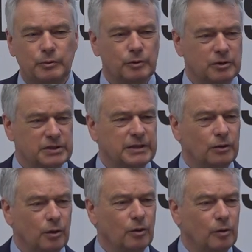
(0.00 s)
we were
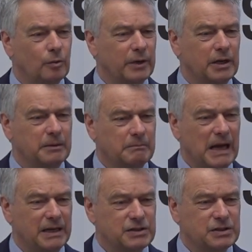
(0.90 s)
still all wearing
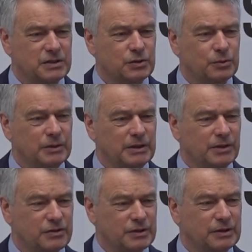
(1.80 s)
masks 2
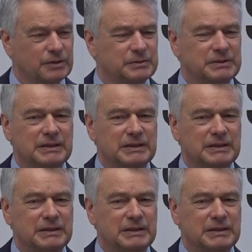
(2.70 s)
years ago,